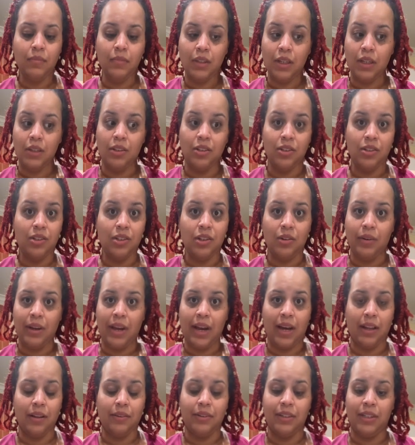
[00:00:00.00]
There's no
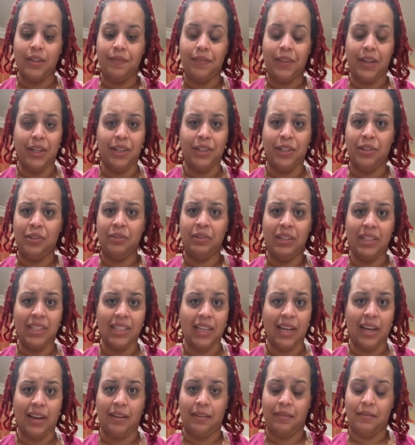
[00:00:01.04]
calorie. If they do, it's
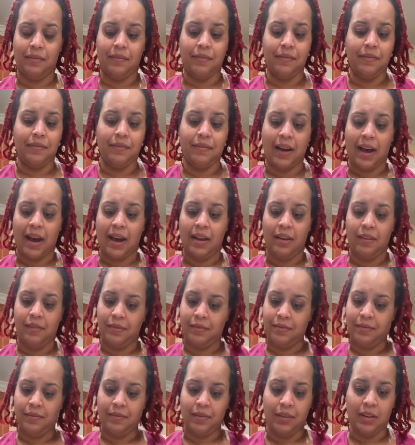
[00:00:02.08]
like
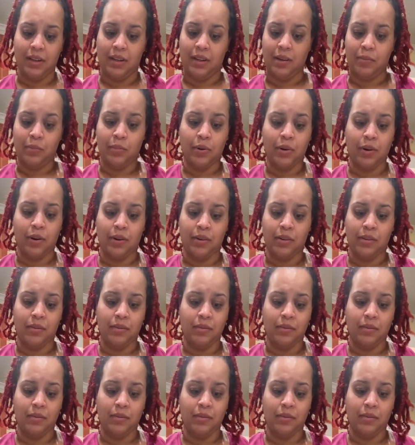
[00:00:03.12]
5 per